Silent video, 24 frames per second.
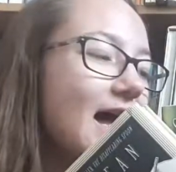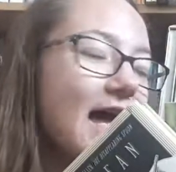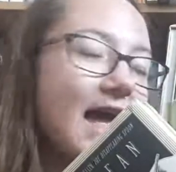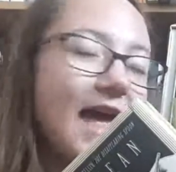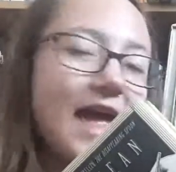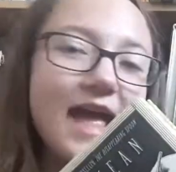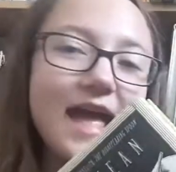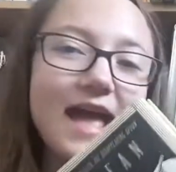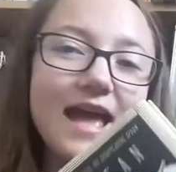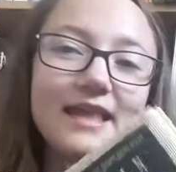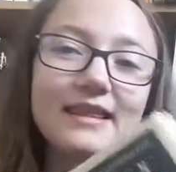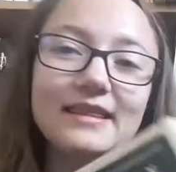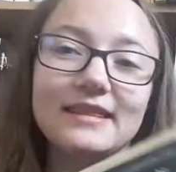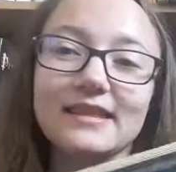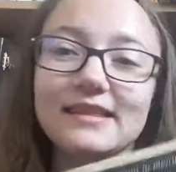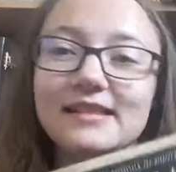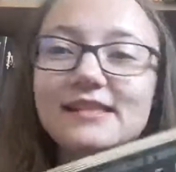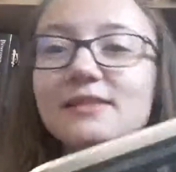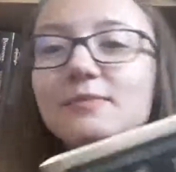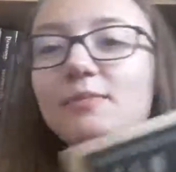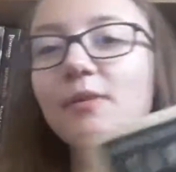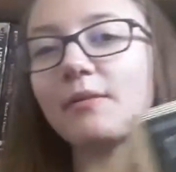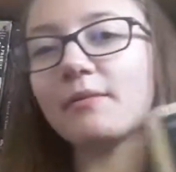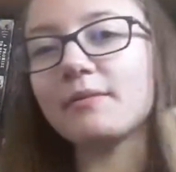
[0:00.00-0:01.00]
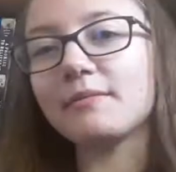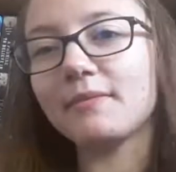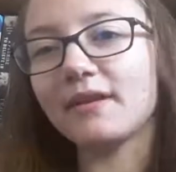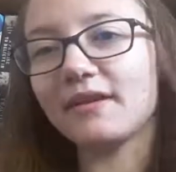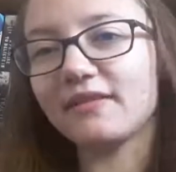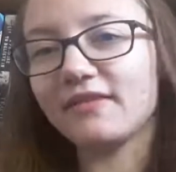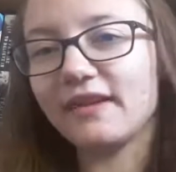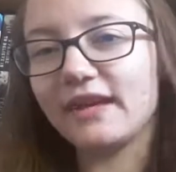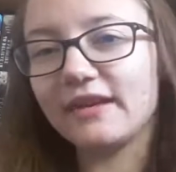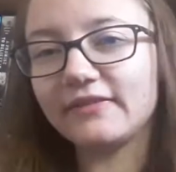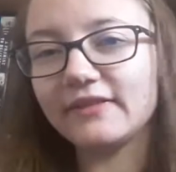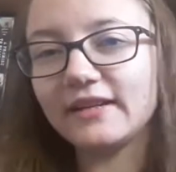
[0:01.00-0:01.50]
And this is probably my
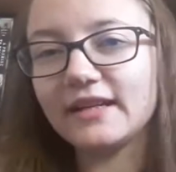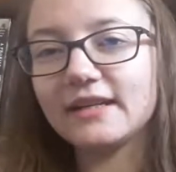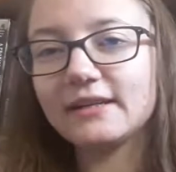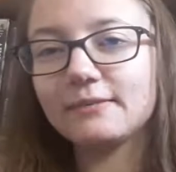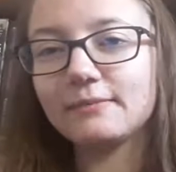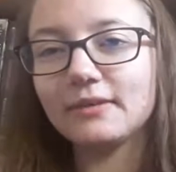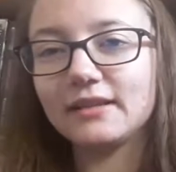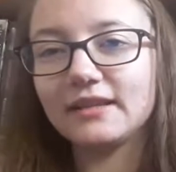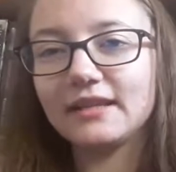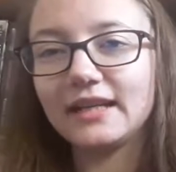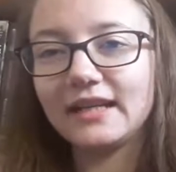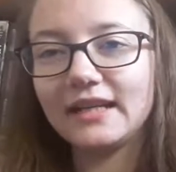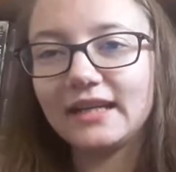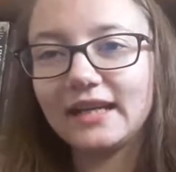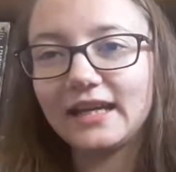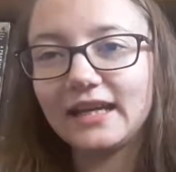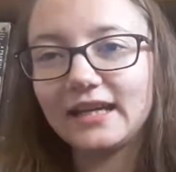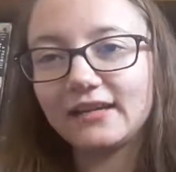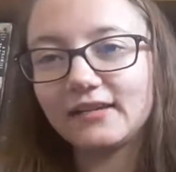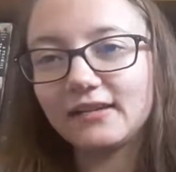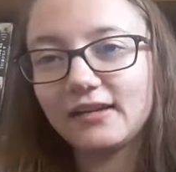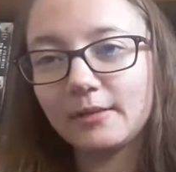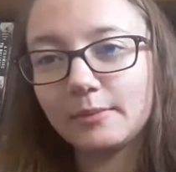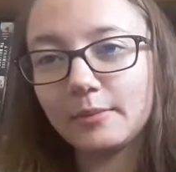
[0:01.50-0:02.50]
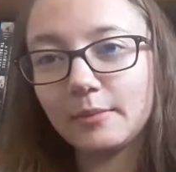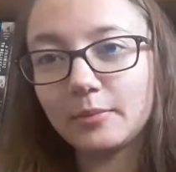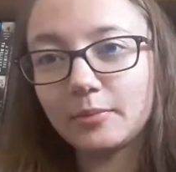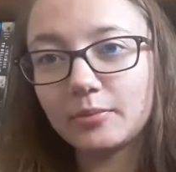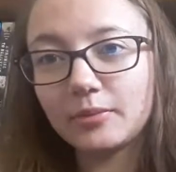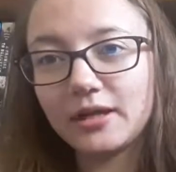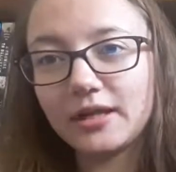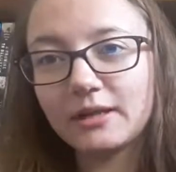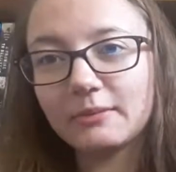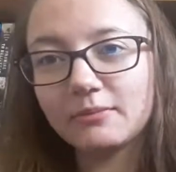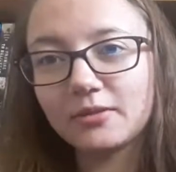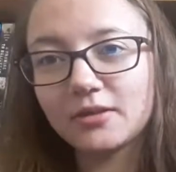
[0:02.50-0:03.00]
favorite, but then again, I'm a
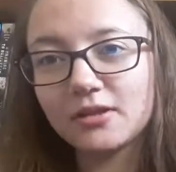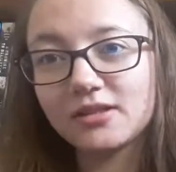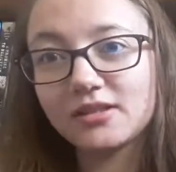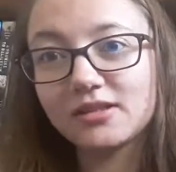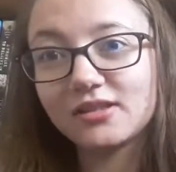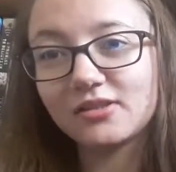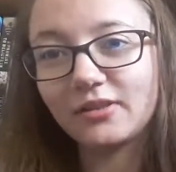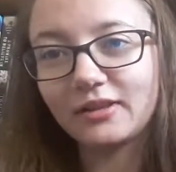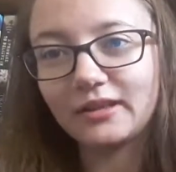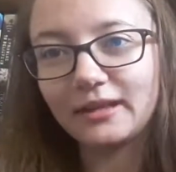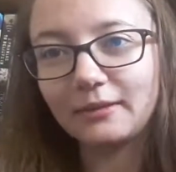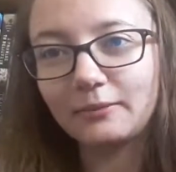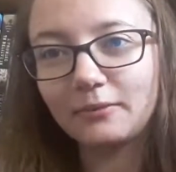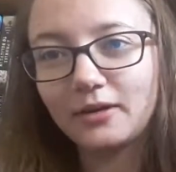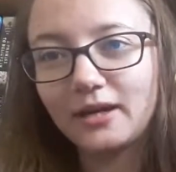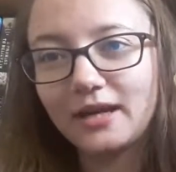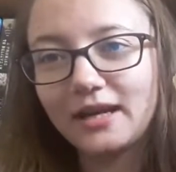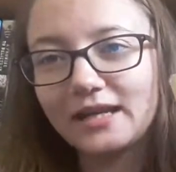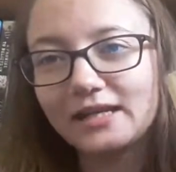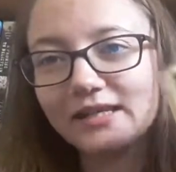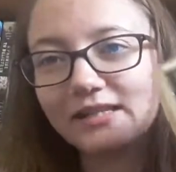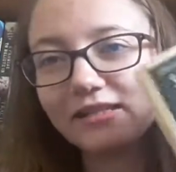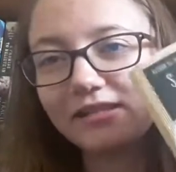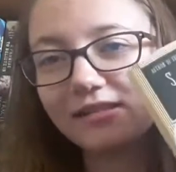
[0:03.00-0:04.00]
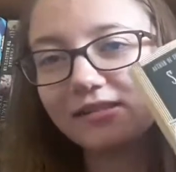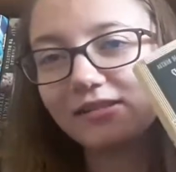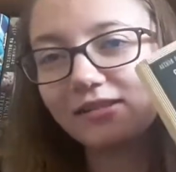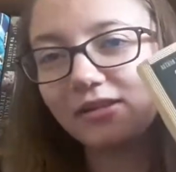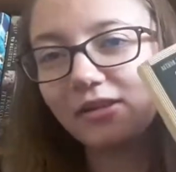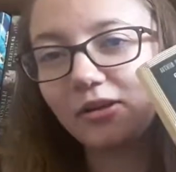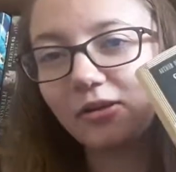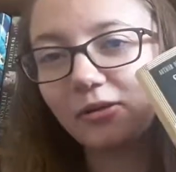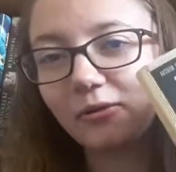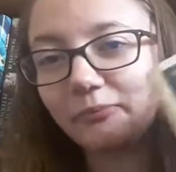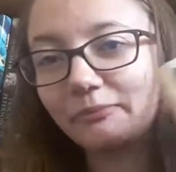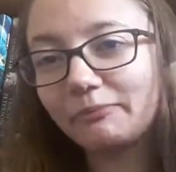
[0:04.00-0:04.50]
brain person, so I like brains,
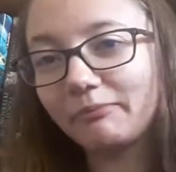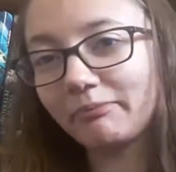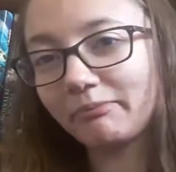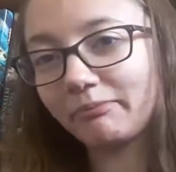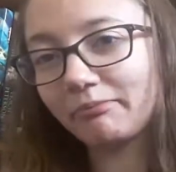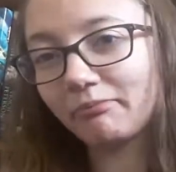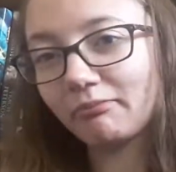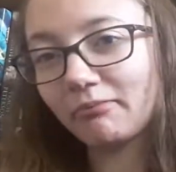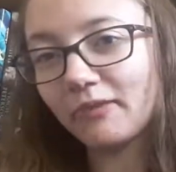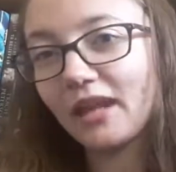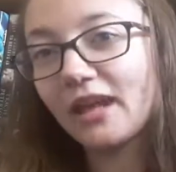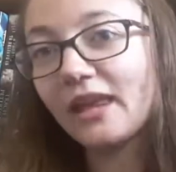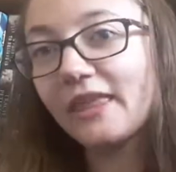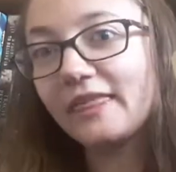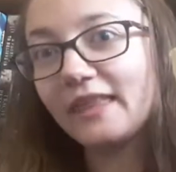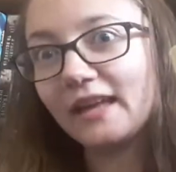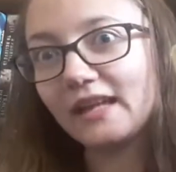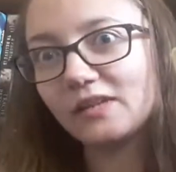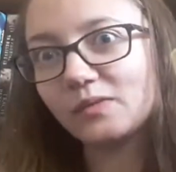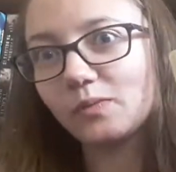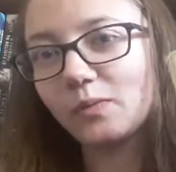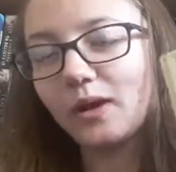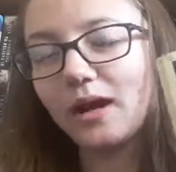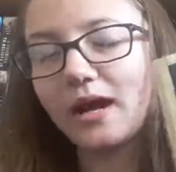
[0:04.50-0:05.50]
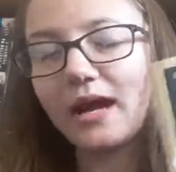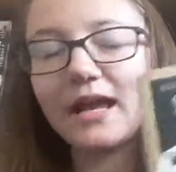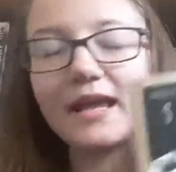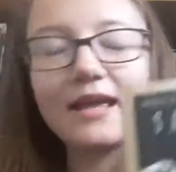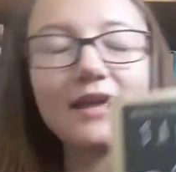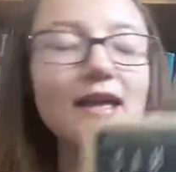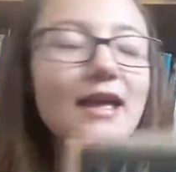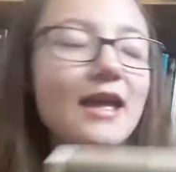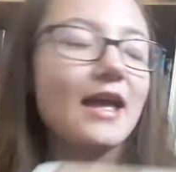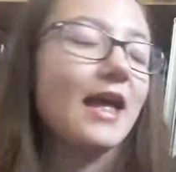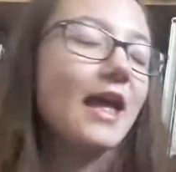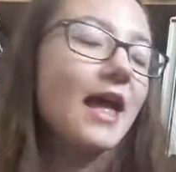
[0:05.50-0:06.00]
so that's why.
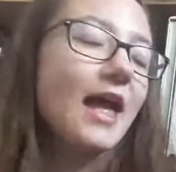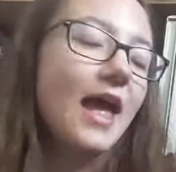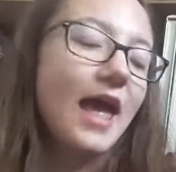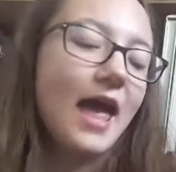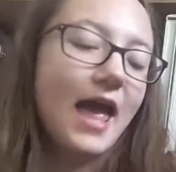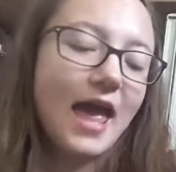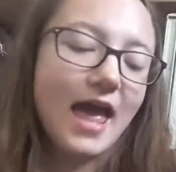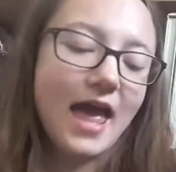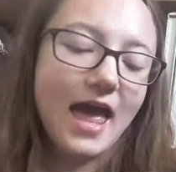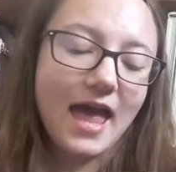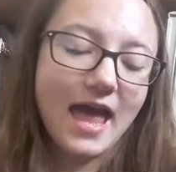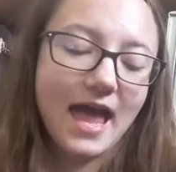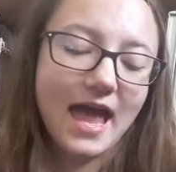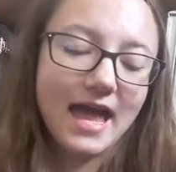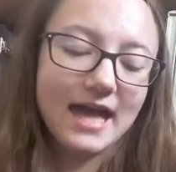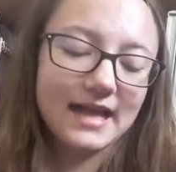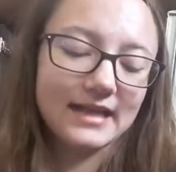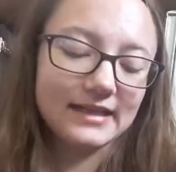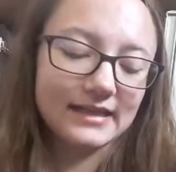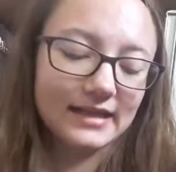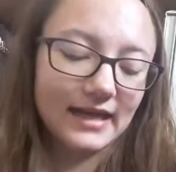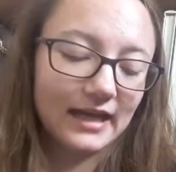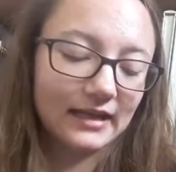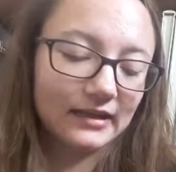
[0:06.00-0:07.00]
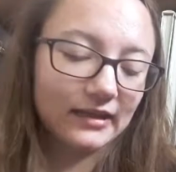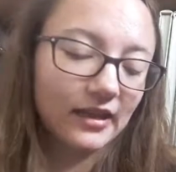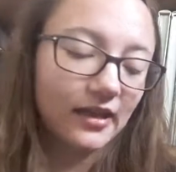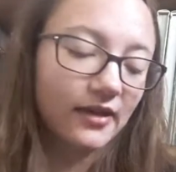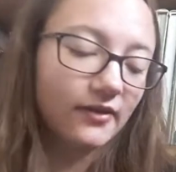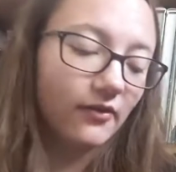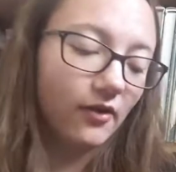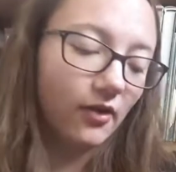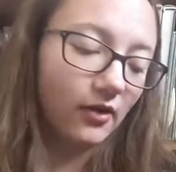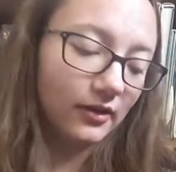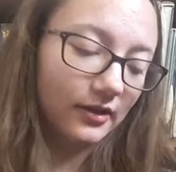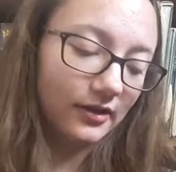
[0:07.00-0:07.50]
And I
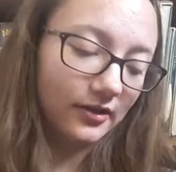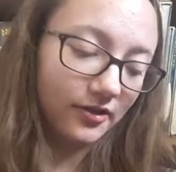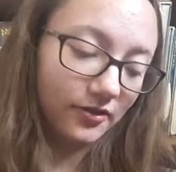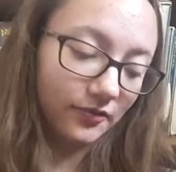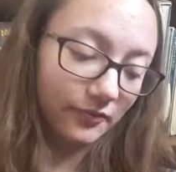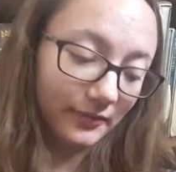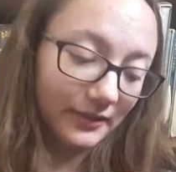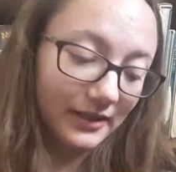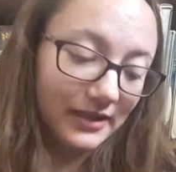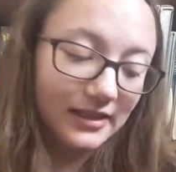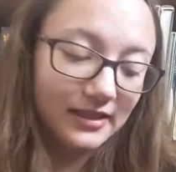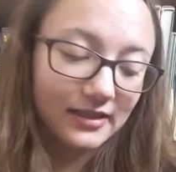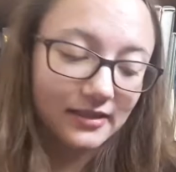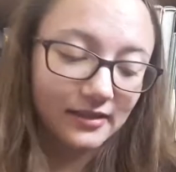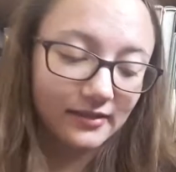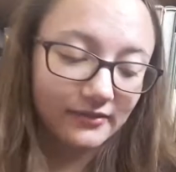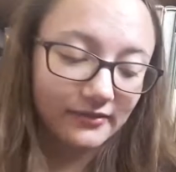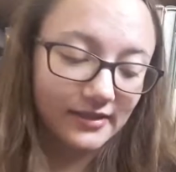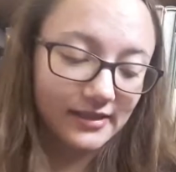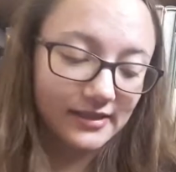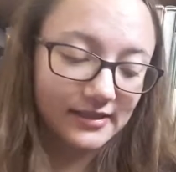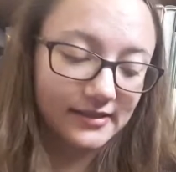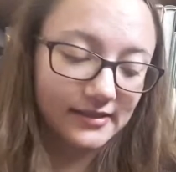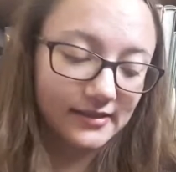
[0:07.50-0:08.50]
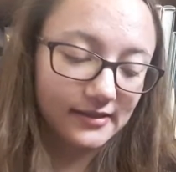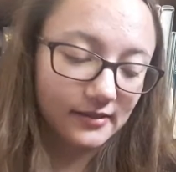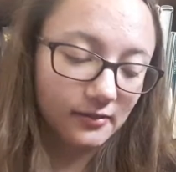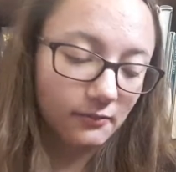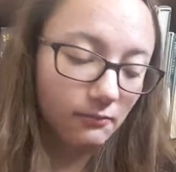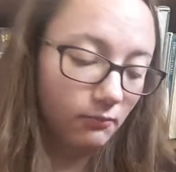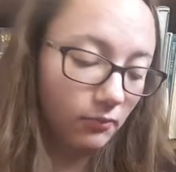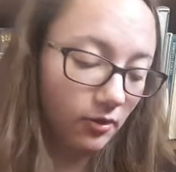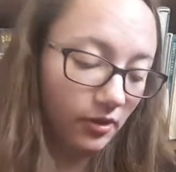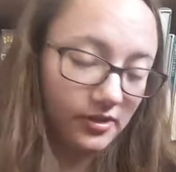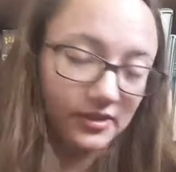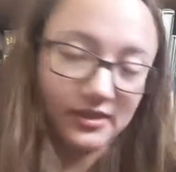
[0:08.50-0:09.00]
love all 3 of his
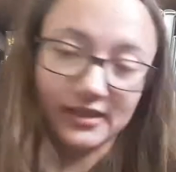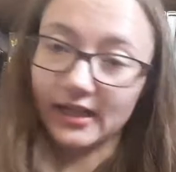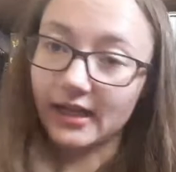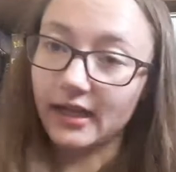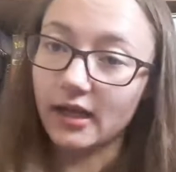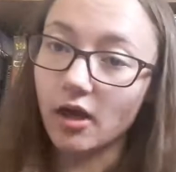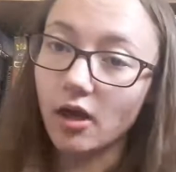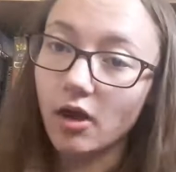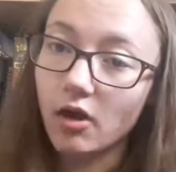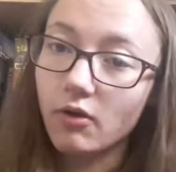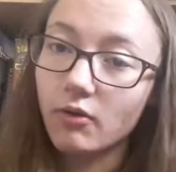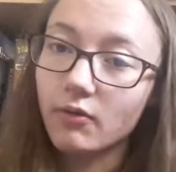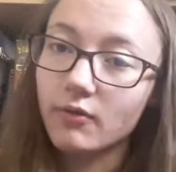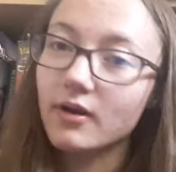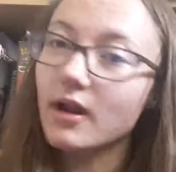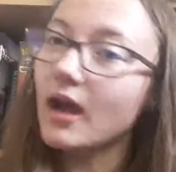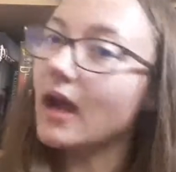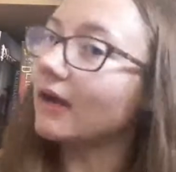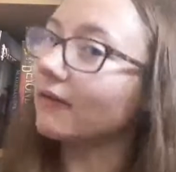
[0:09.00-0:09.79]
books that I own.